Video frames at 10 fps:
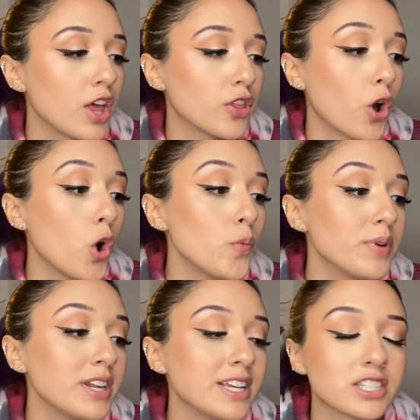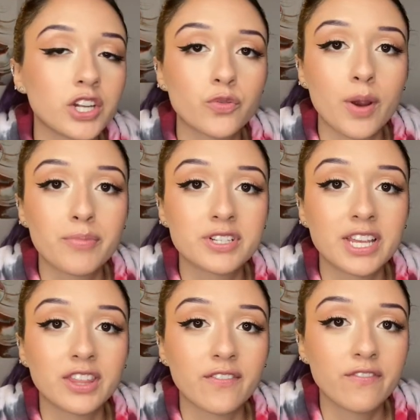The open is going to
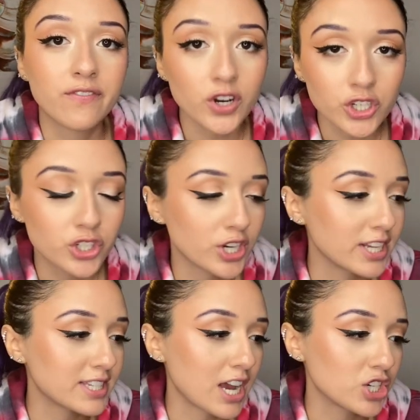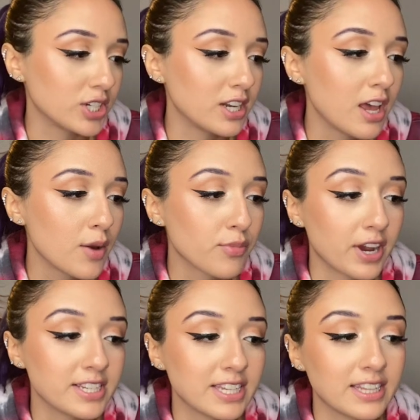represent the first transaction
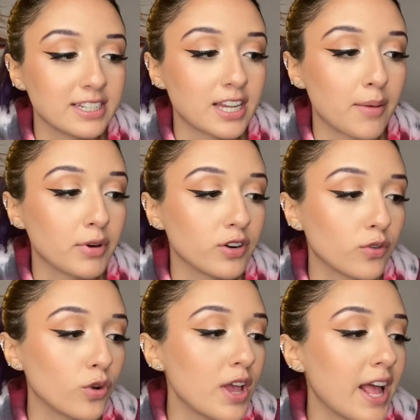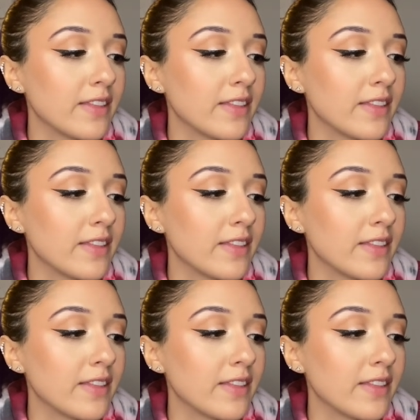price in that time interval.